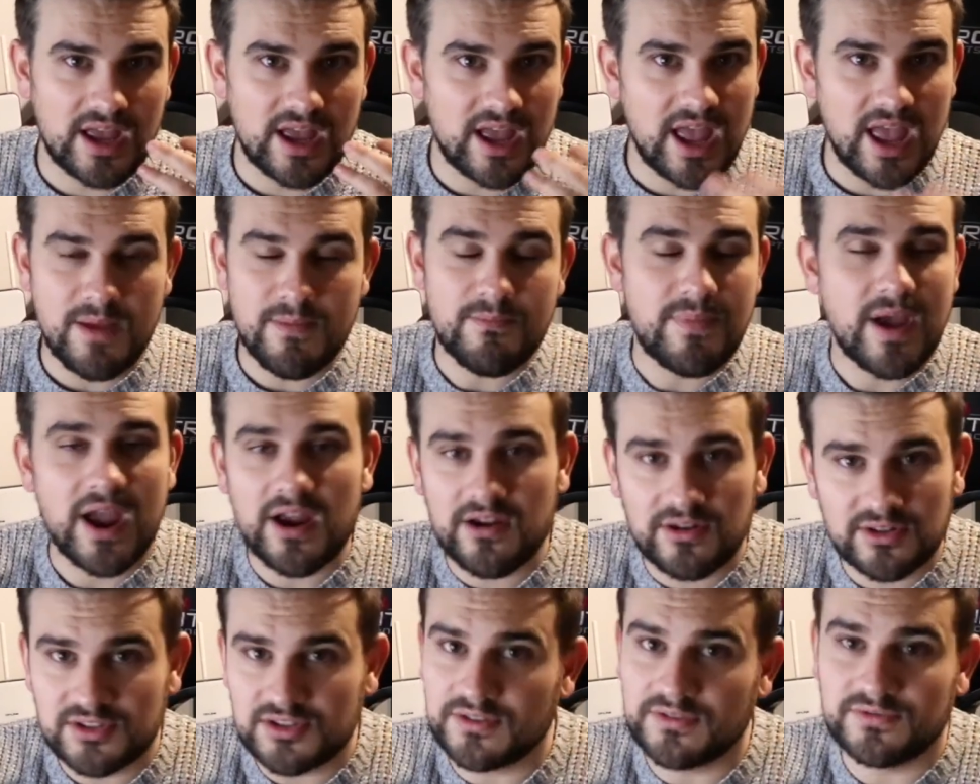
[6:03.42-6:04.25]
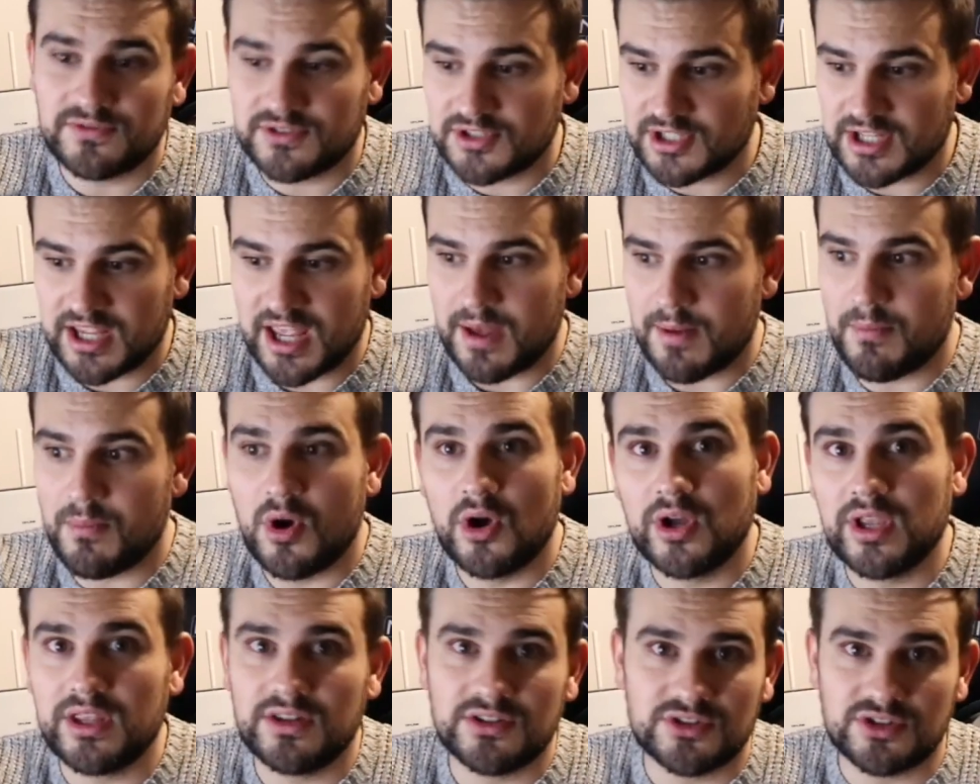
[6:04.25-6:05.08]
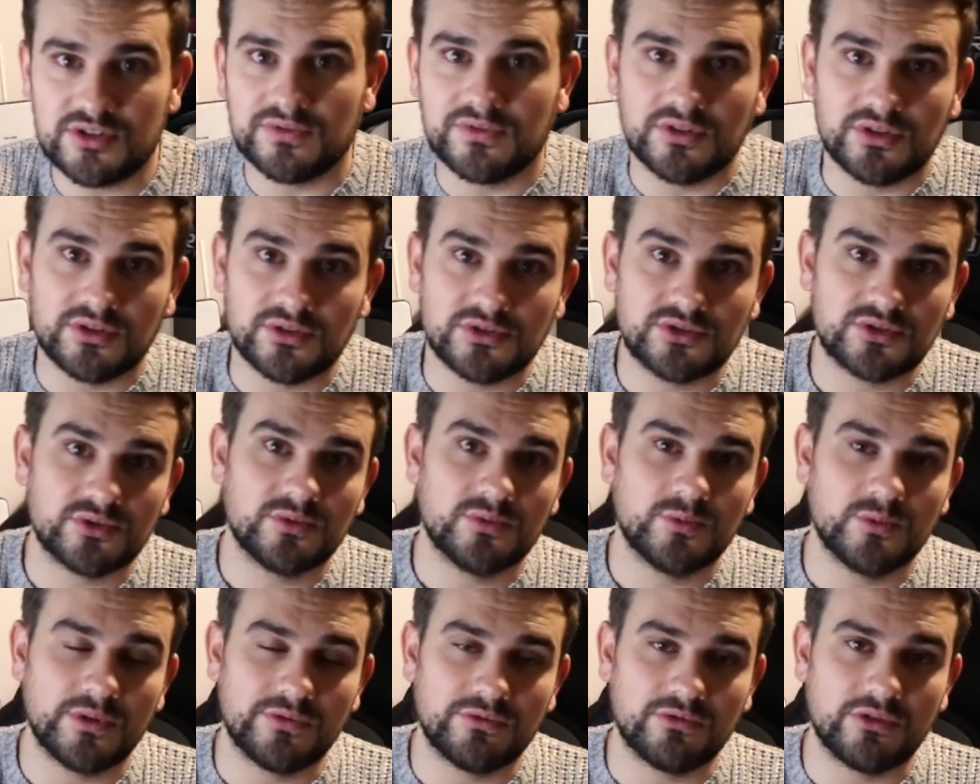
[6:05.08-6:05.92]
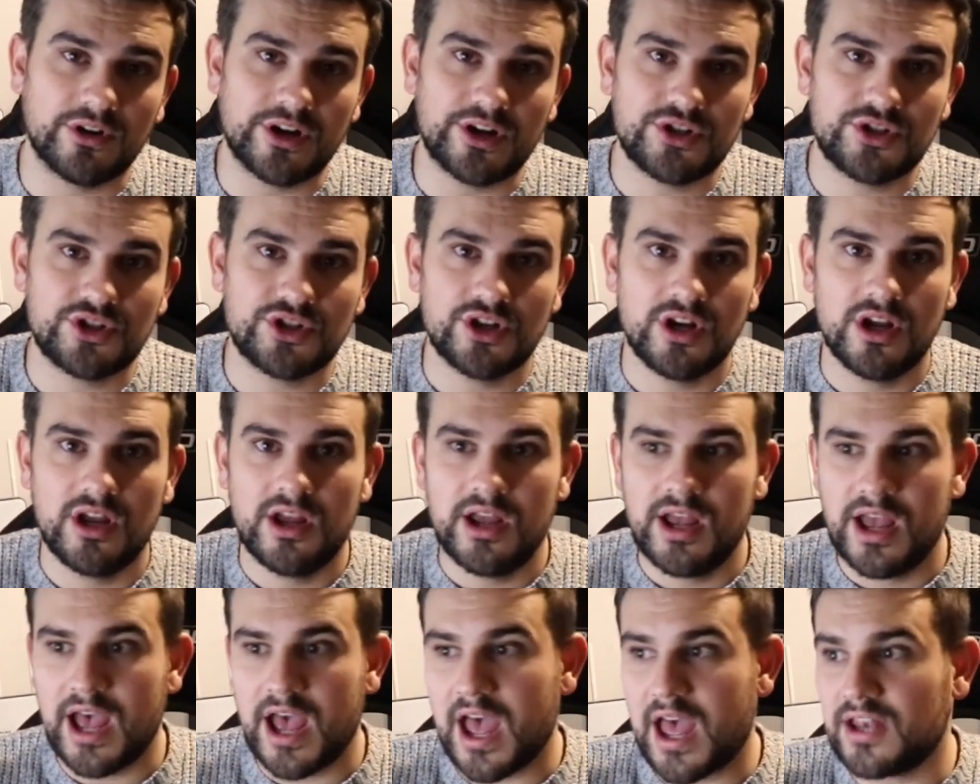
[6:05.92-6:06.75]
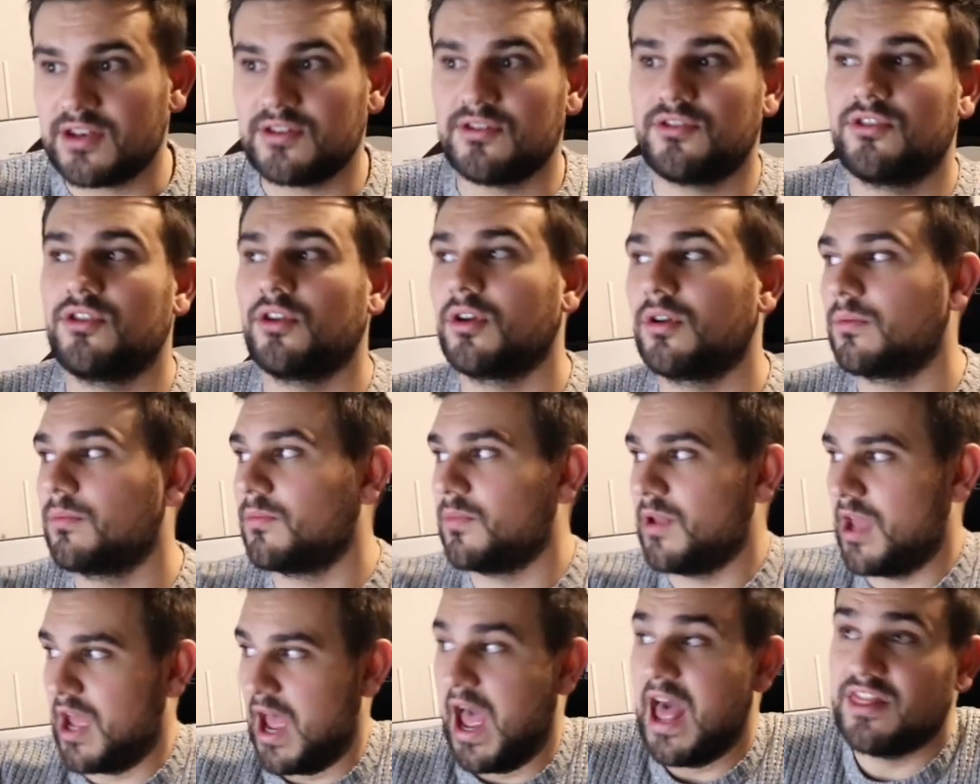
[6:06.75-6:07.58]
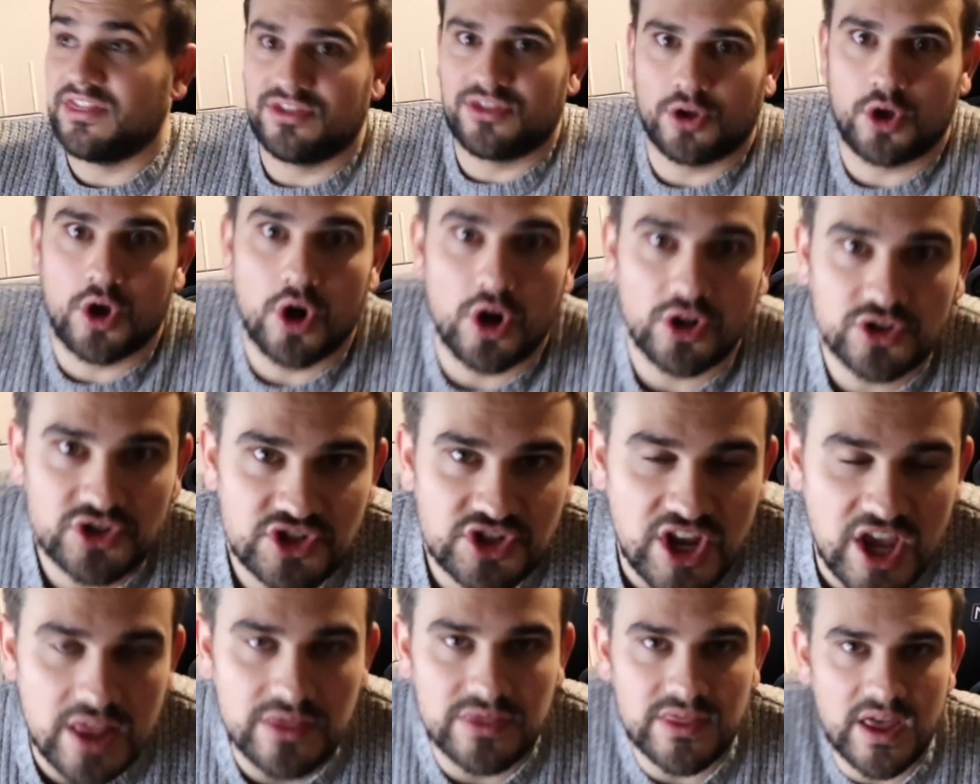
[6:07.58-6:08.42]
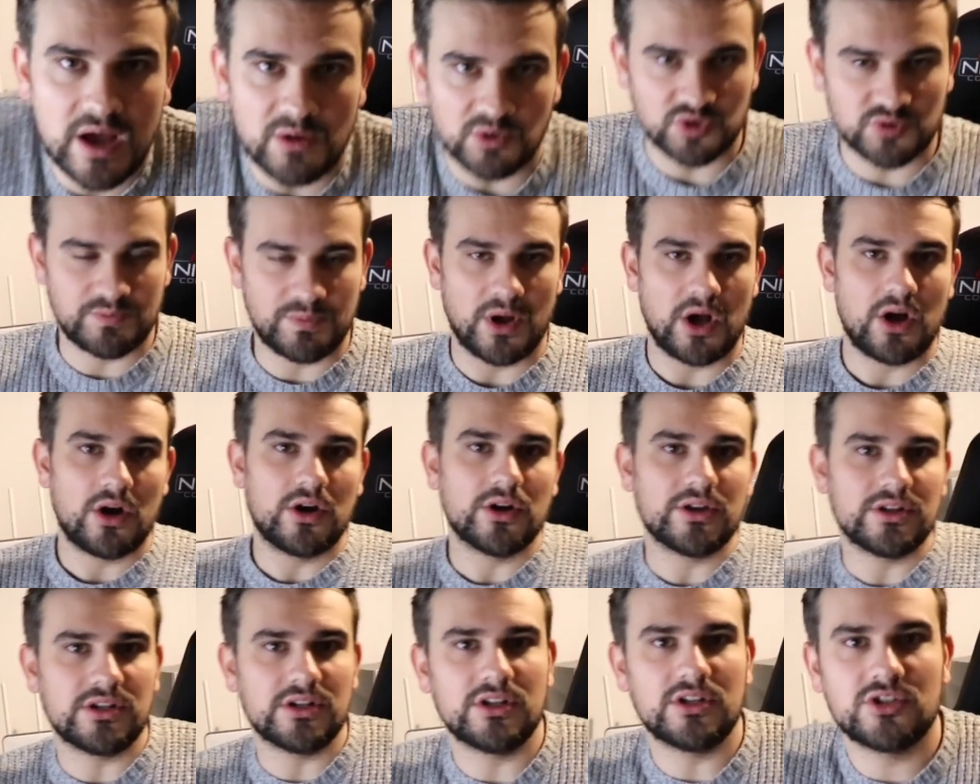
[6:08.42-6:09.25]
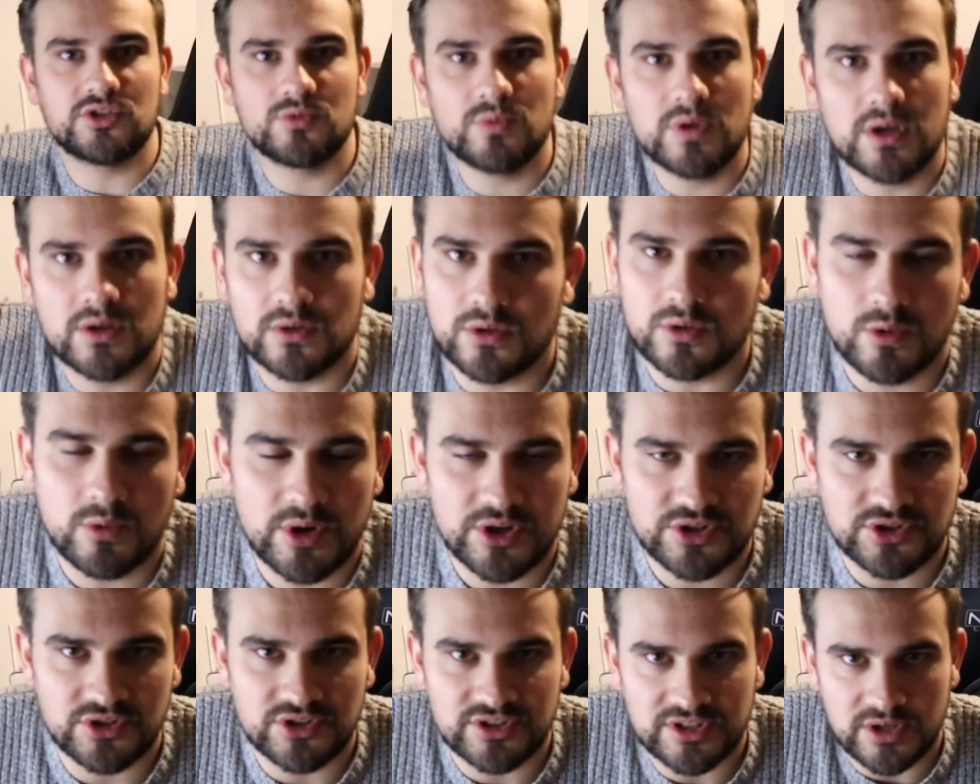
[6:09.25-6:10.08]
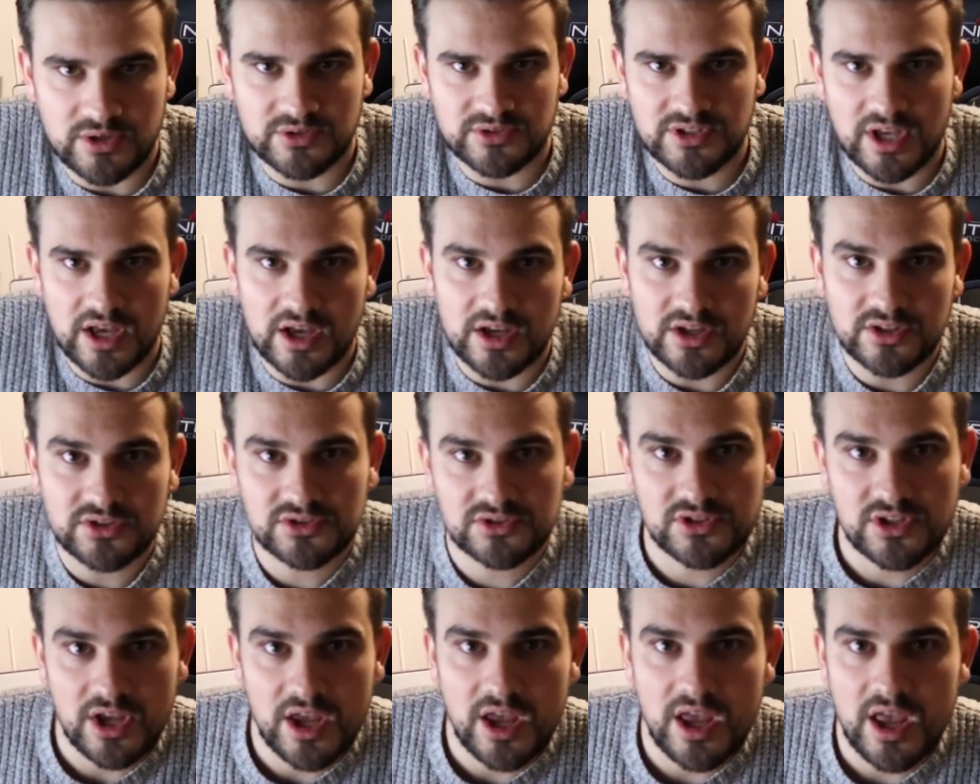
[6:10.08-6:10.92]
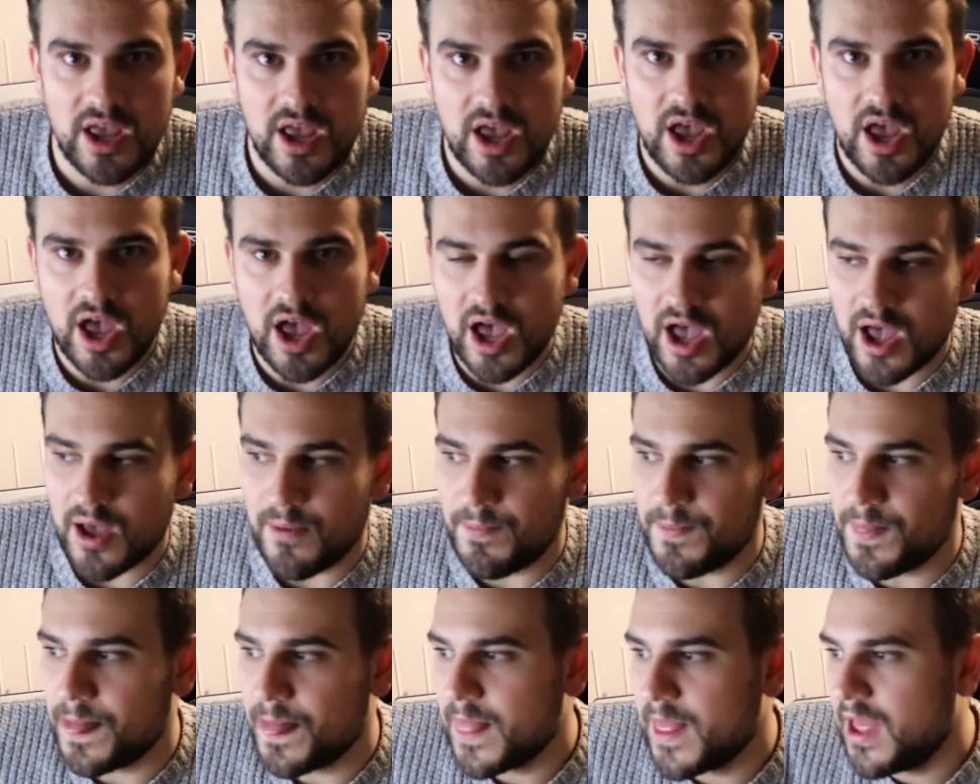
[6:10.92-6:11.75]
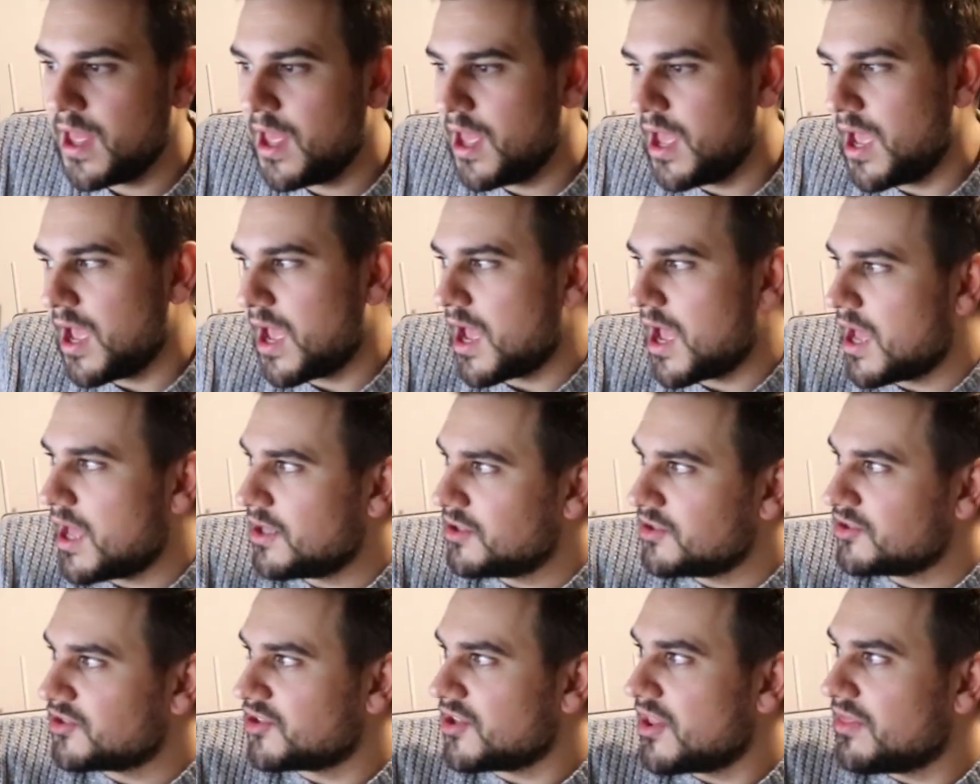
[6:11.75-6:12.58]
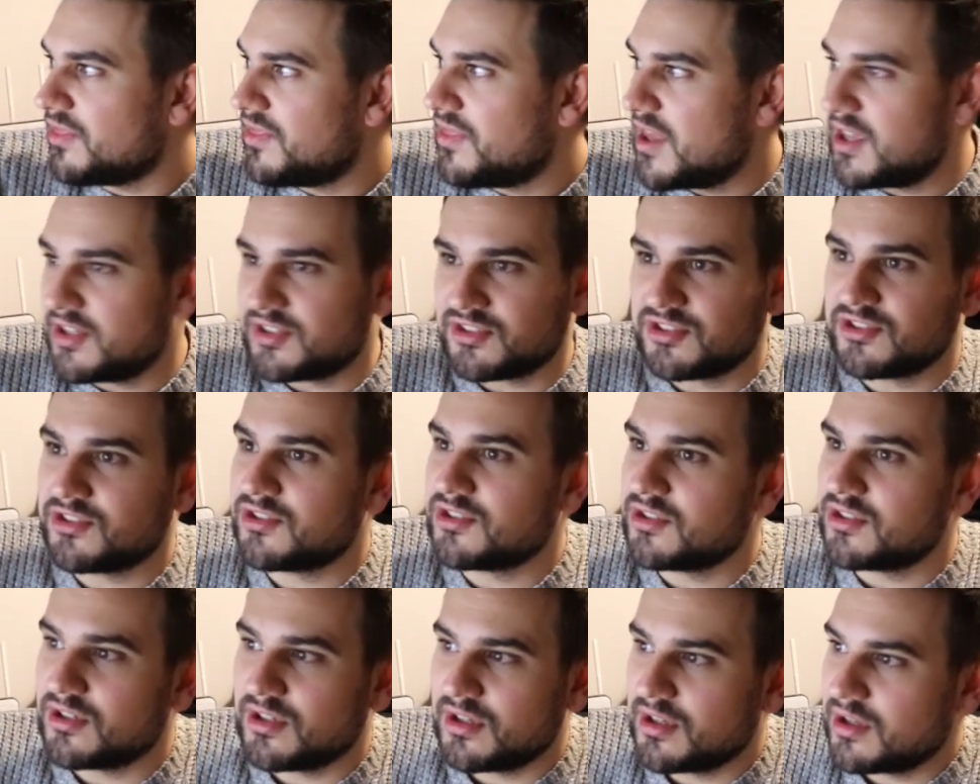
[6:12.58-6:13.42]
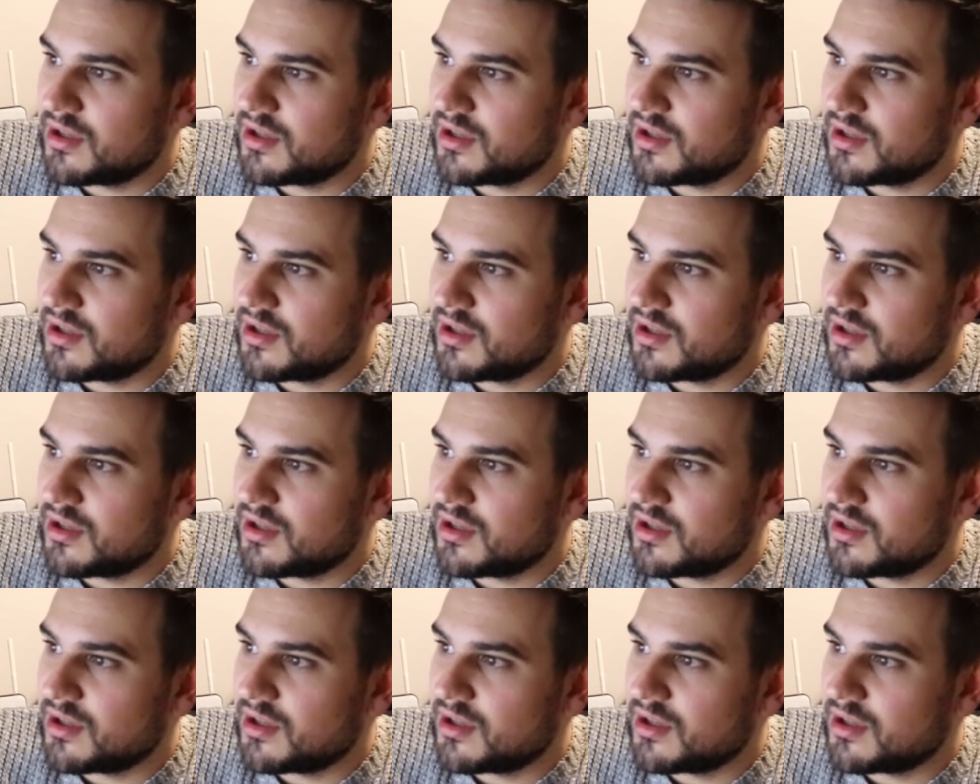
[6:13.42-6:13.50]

imperative to get my interviews with Rich, and the content that was behind it as well, the questions that was asked. And this